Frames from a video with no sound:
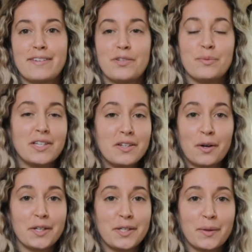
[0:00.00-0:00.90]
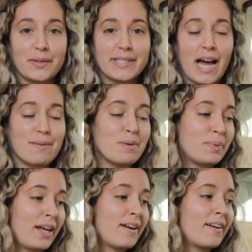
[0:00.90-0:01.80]
If you didn't already notice, I'm a
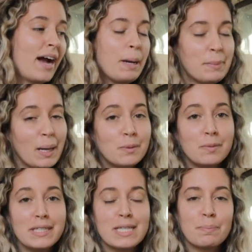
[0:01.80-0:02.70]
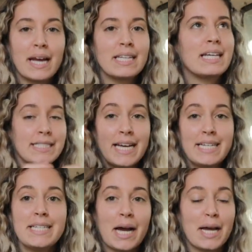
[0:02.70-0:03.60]
planner. I probably spend
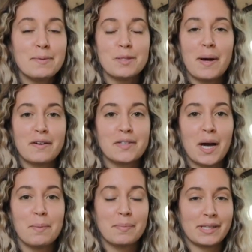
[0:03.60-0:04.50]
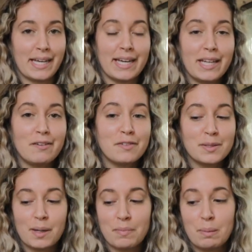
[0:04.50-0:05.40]
10 times the amount of time planning for
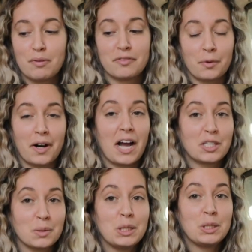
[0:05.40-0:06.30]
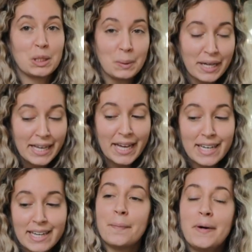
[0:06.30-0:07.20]
something before actually doing
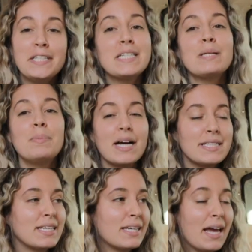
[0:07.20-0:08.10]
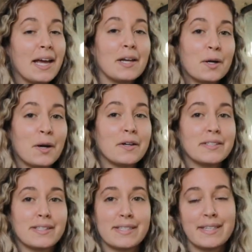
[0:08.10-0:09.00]
it, which is a blessing and a
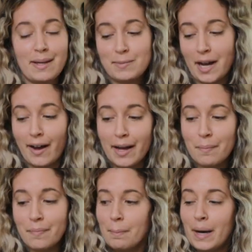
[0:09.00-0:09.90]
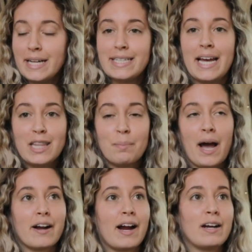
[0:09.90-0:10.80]
curse at the same time. But in the
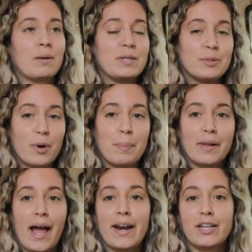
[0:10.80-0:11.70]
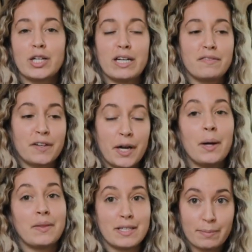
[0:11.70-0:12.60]
background, I'll be doing more planning, trying to figure
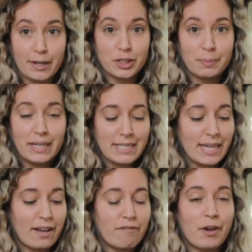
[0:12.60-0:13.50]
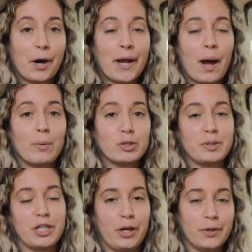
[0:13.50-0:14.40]
out these measurements and figuring out which
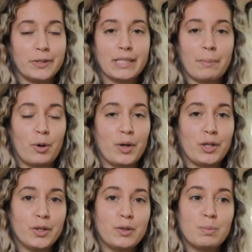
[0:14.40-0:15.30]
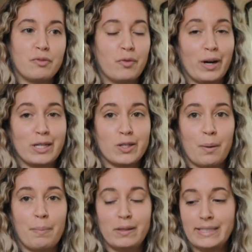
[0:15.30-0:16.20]
materials I'm going to use before I
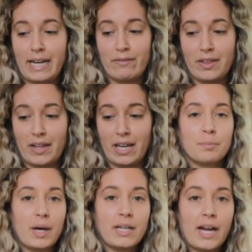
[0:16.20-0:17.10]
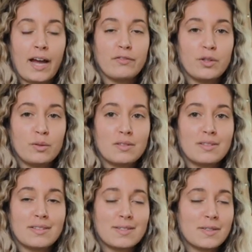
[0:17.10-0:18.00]
start building everything. But I've
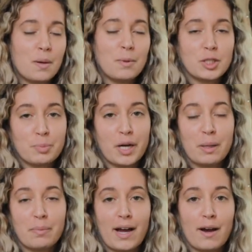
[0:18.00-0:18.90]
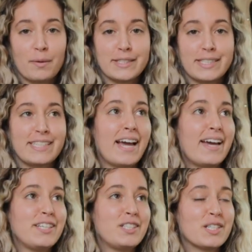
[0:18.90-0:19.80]
used so much brain power
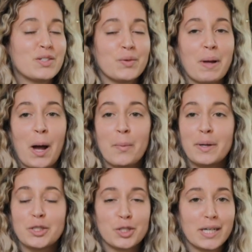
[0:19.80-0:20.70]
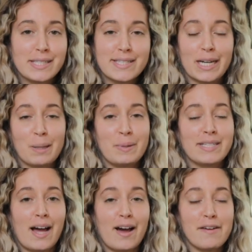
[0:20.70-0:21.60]
today just from helping Trent set up
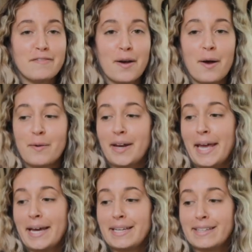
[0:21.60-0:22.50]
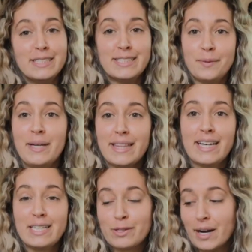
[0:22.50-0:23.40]
his iPhone and doing
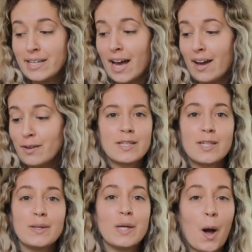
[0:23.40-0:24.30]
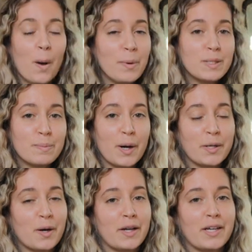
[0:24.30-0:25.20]
this right now. So it's almost
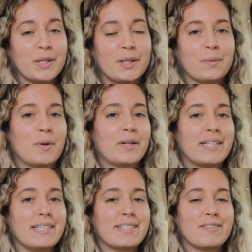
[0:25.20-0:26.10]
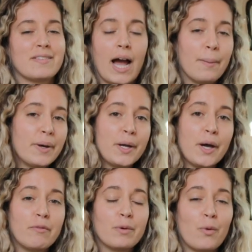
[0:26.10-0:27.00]
Mardi Gras here in New Orleans. I'm gonna
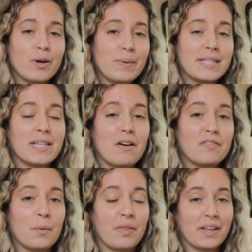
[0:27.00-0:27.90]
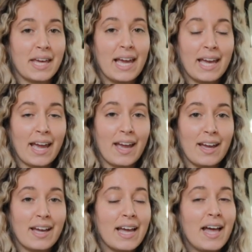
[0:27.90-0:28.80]
go reward myself with a king
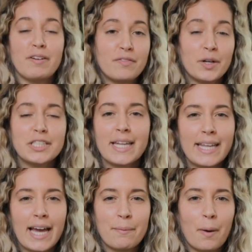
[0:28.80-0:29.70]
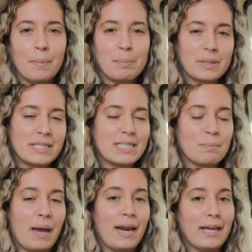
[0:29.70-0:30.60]
cake. Unfortunately, I won't be
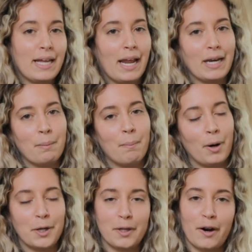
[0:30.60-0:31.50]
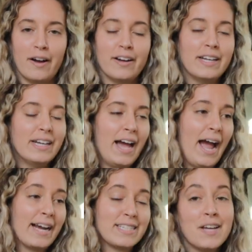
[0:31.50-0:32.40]
participating in any Mardi Gras
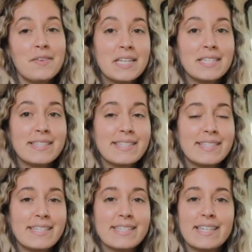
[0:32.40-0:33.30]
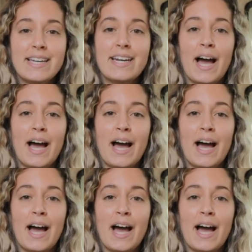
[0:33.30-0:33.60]
activities this season.